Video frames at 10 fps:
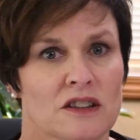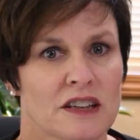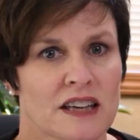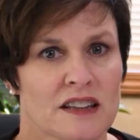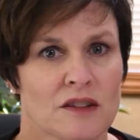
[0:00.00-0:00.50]
a
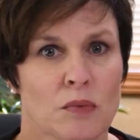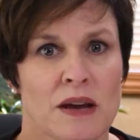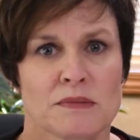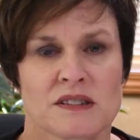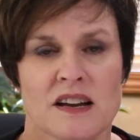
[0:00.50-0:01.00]
look at the
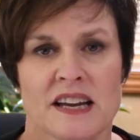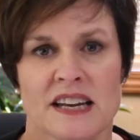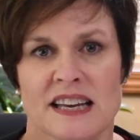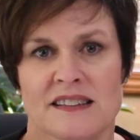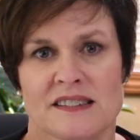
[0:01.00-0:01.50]

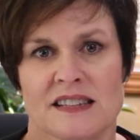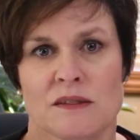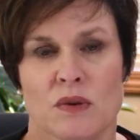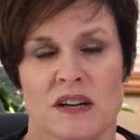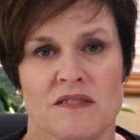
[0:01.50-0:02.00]
website and
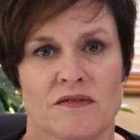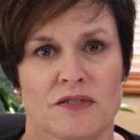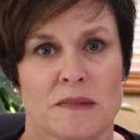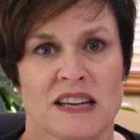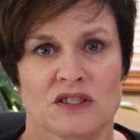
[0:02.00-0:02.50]
see what
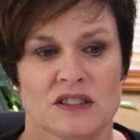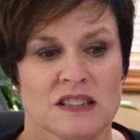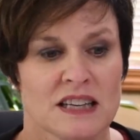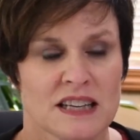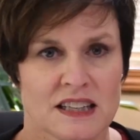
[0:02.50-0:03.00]

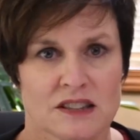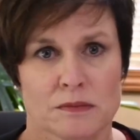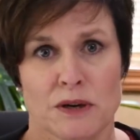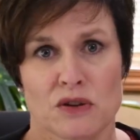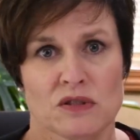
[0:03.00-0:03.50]
information
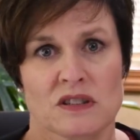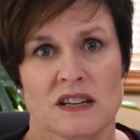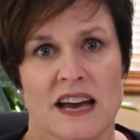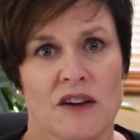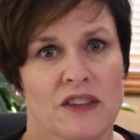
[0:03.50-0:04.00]
is
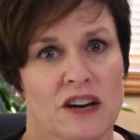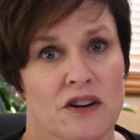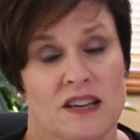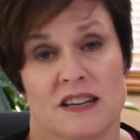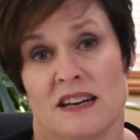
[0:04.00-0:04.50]
posted out
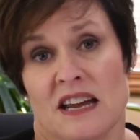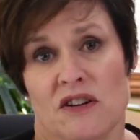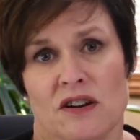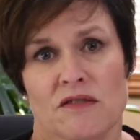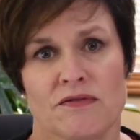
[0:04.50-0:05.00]
there in
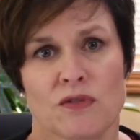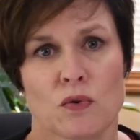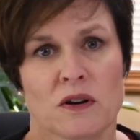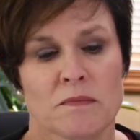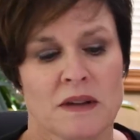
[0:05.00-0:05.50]
narrative
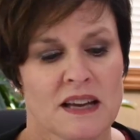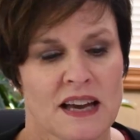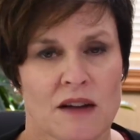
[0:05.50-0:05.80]
form,